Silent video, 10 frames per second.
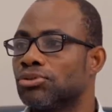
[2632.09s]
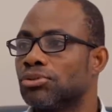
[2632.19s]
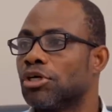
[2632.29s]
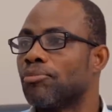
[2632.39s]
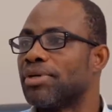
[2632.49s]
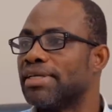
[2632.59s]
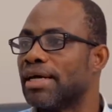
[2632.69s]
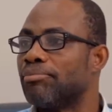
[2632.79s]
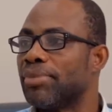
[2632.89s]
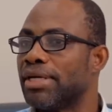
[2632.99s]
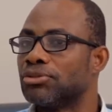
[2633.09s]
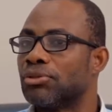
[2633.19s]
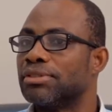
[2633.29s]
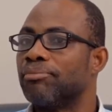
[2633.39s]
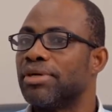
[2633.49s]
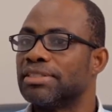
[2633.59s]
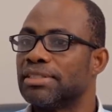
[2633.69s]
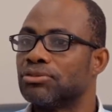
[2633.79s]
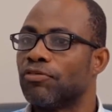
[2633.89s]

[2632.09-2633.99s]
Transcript: should not be done based on the patient's